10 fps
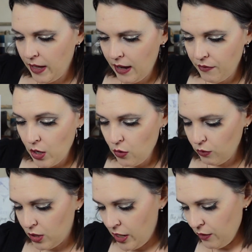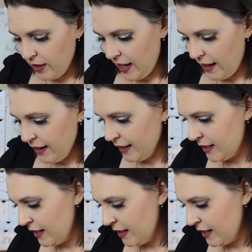have, oh, 2 things.